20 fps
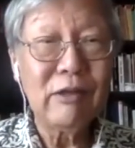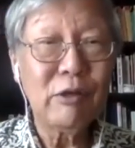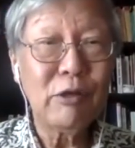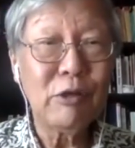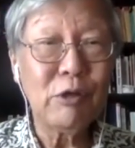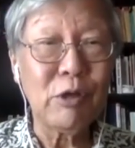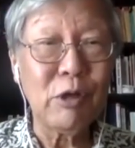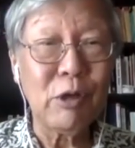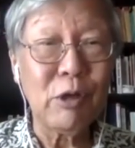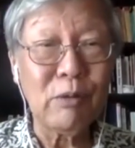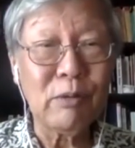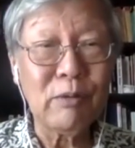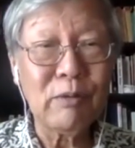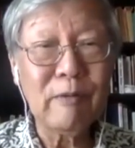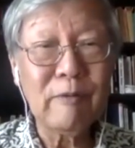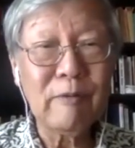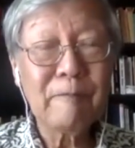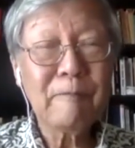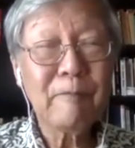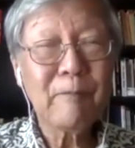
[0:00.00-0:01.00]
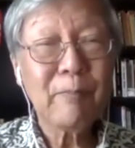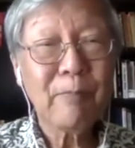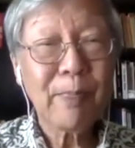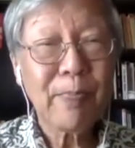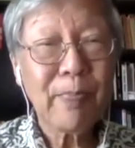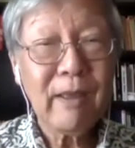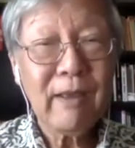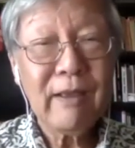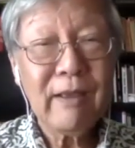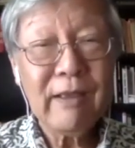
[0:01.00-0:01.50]
You know,
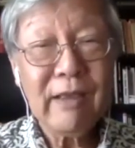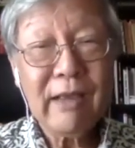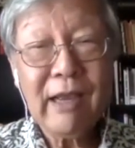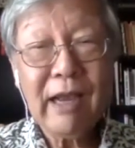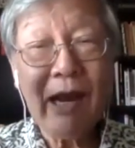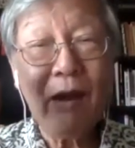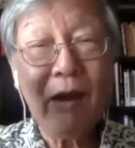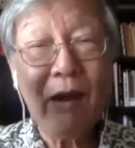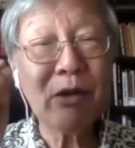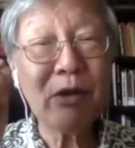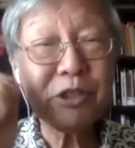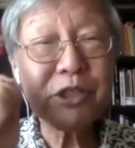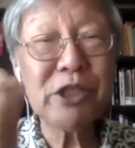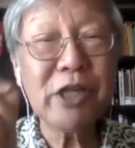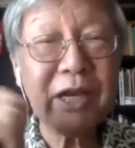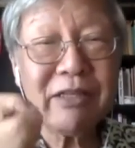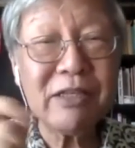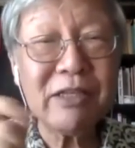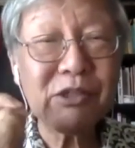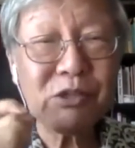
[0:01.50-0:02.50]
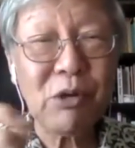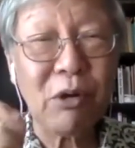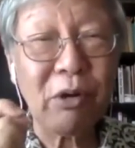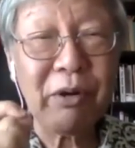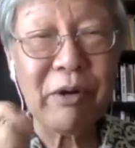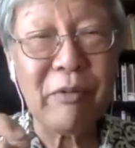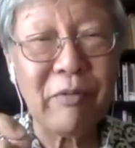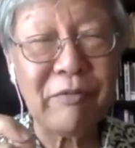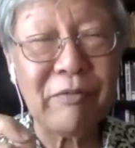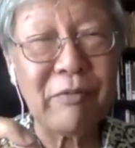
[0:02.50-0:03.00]
I want to share this
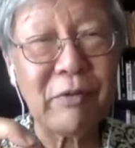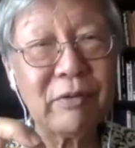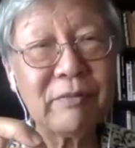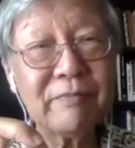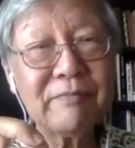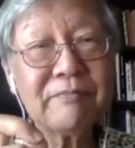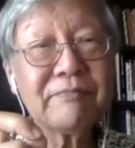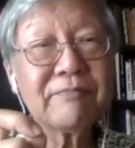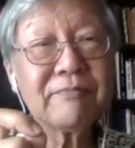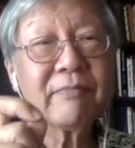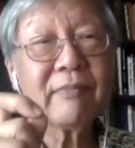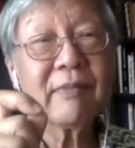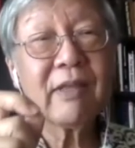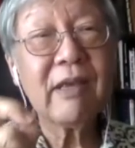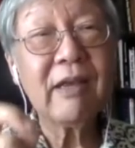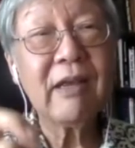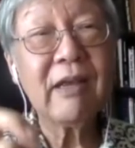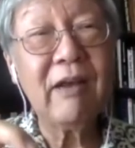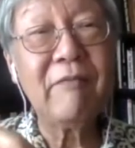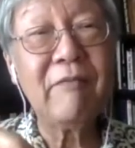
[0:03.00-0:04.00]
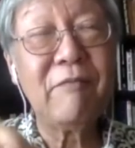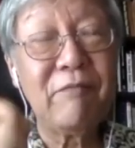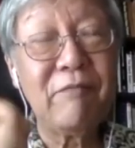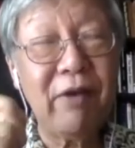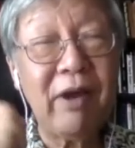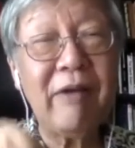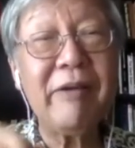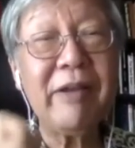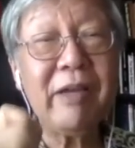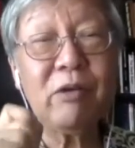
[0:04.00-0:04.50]
story with you. A
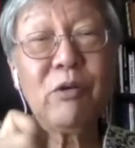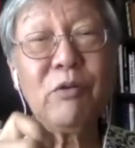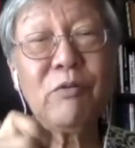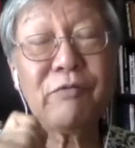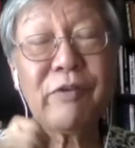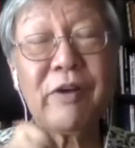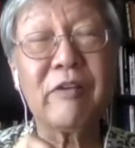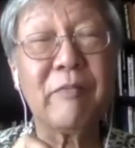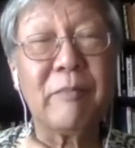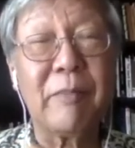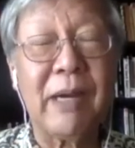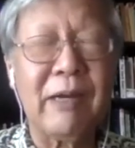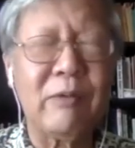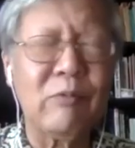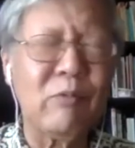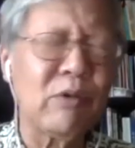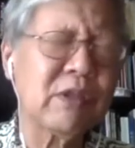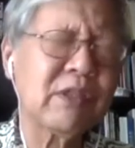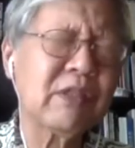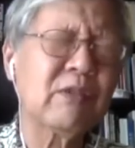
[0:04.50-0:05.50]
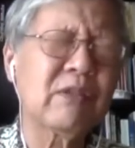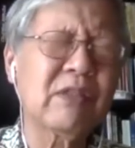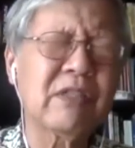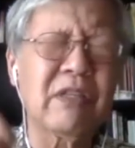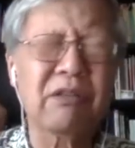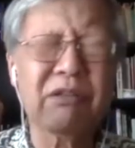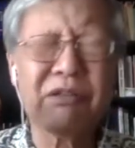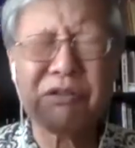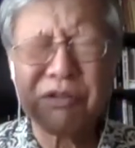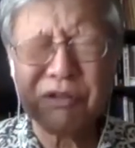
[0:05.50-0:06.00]
very good friend of mine was the
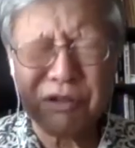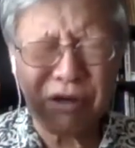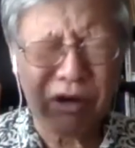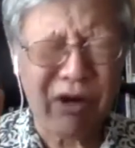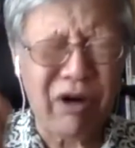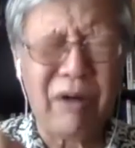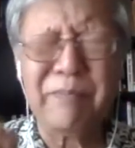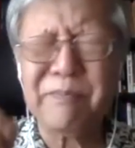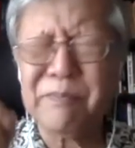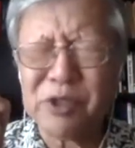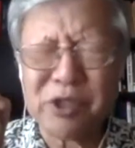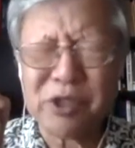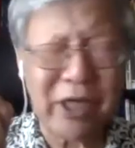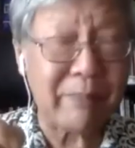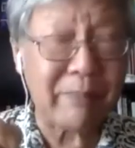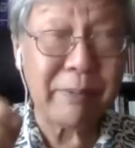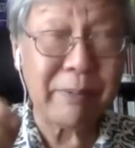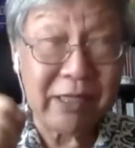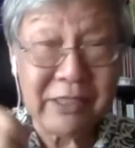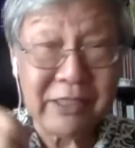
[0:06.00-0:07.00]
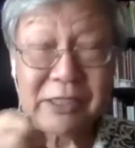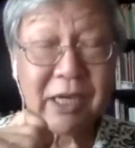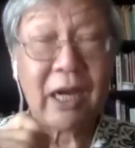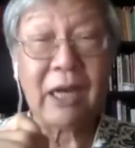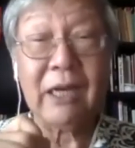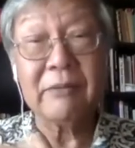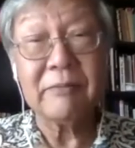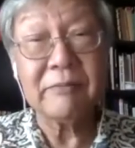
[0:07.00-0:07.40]
top Japanese guy.